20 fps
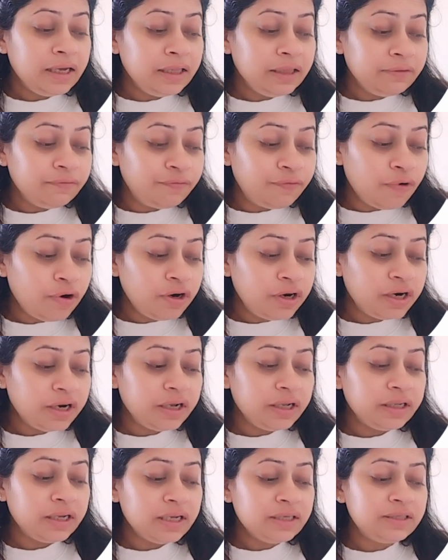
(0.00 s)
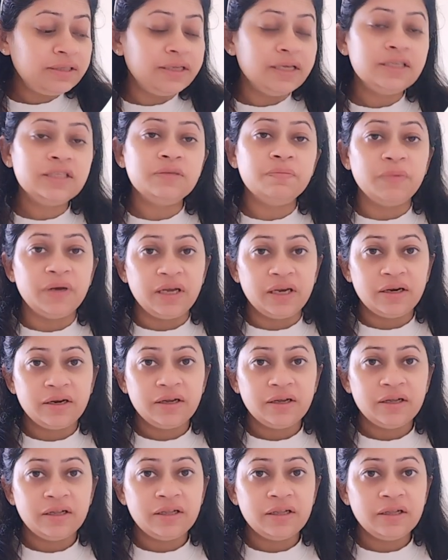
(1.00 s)
what does this mean?
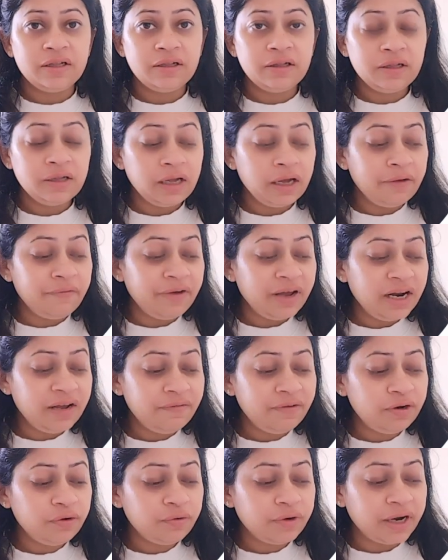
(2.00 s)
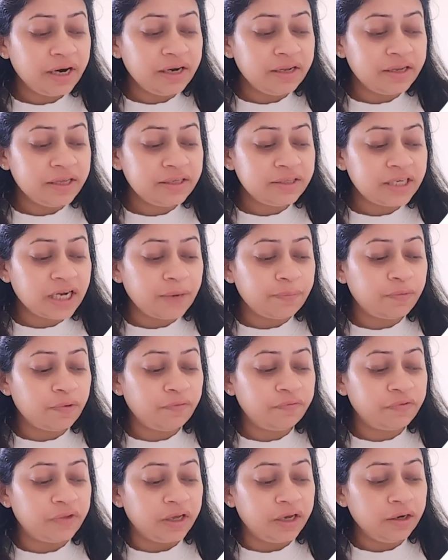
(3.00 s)
Whenever you get this type
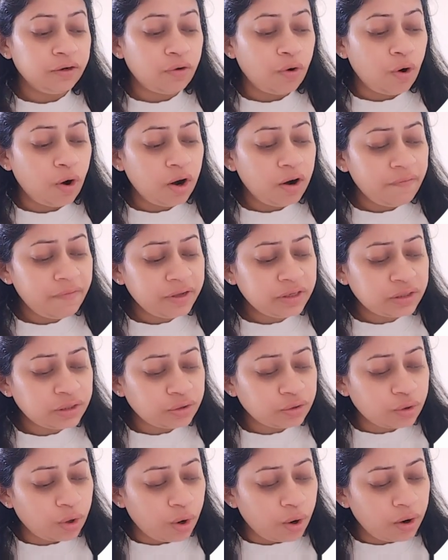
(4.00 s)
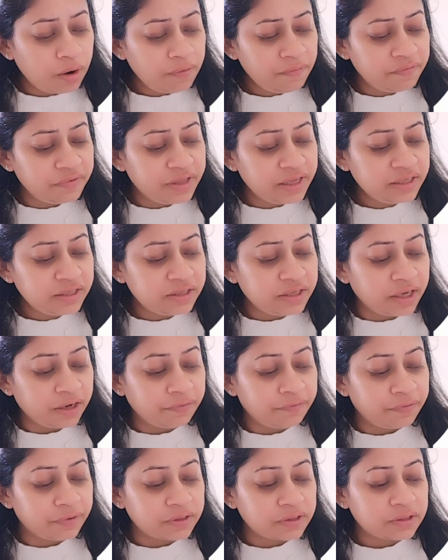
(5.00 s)
of thing, always solve this thing
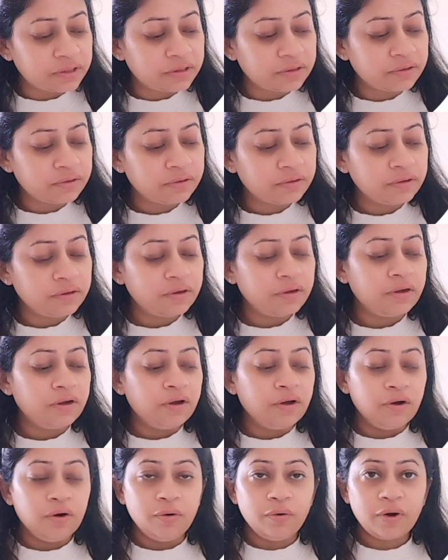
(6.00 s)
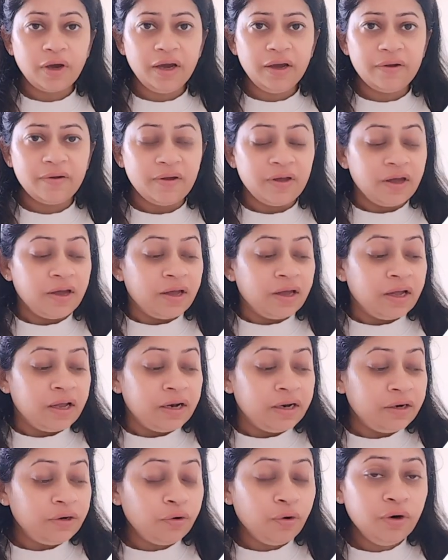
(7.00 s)
first, okay?
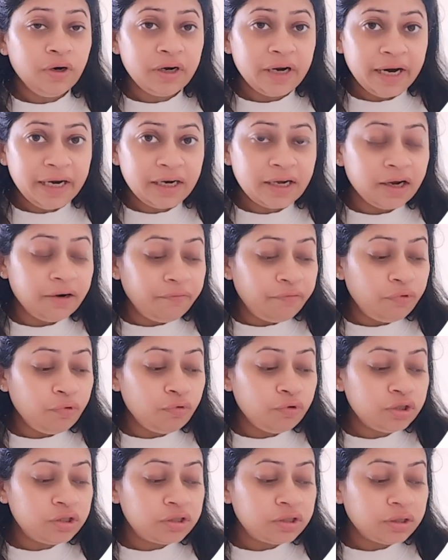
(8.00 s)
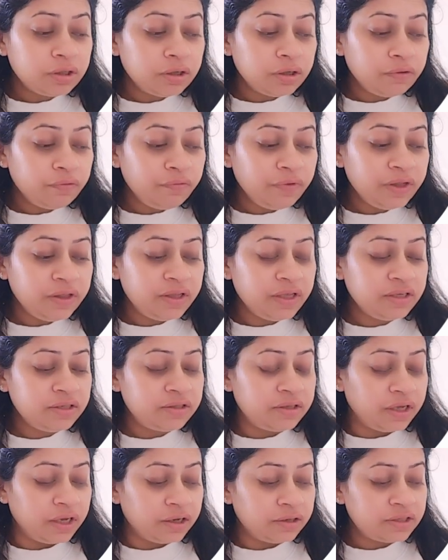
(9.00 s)
Don't get confused with this
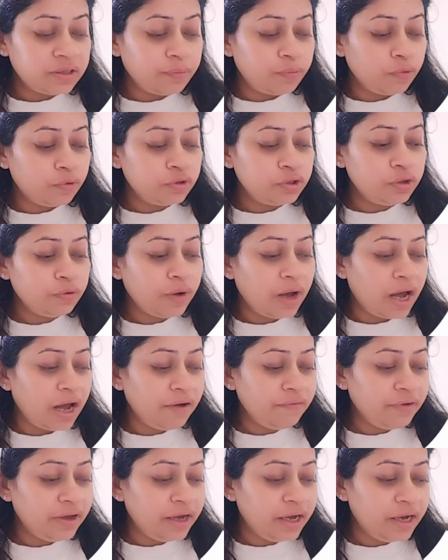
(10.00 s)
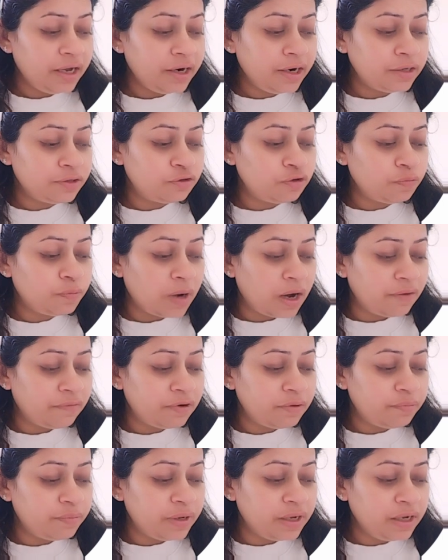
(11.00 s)
thing. Suppose you have a raised to power
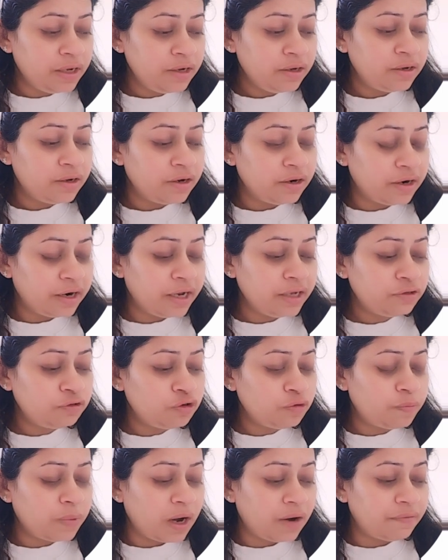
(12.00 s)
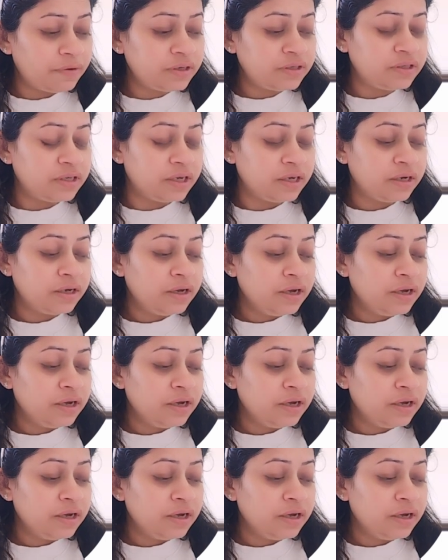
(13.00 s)
b raised to power c,